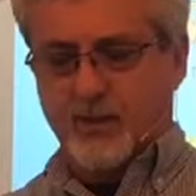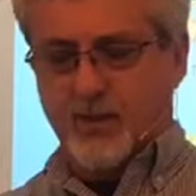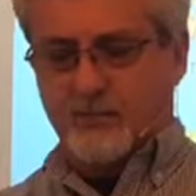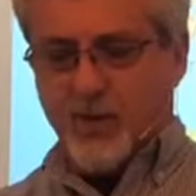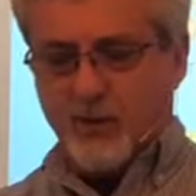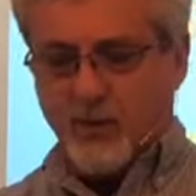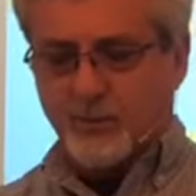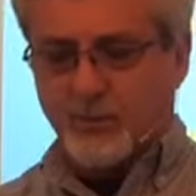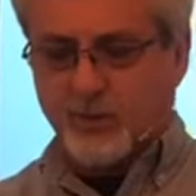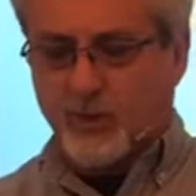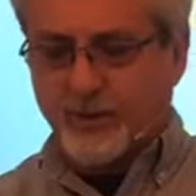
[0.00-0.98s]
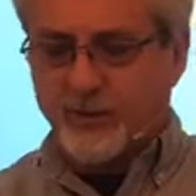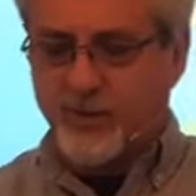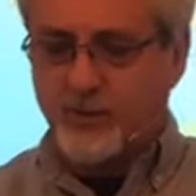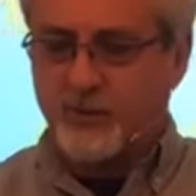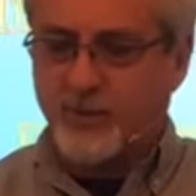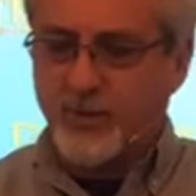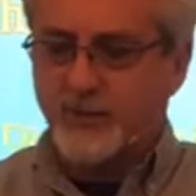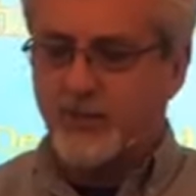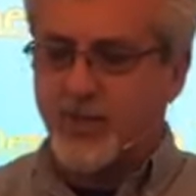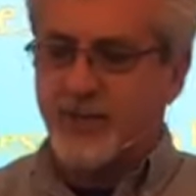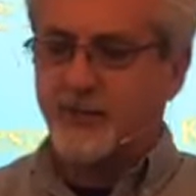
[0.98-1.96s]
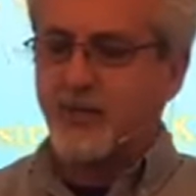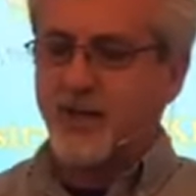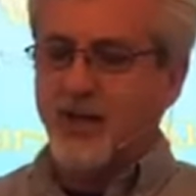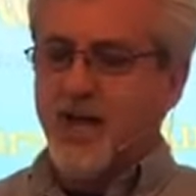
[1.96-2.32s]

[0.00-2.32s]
Proverbs 22 3 says,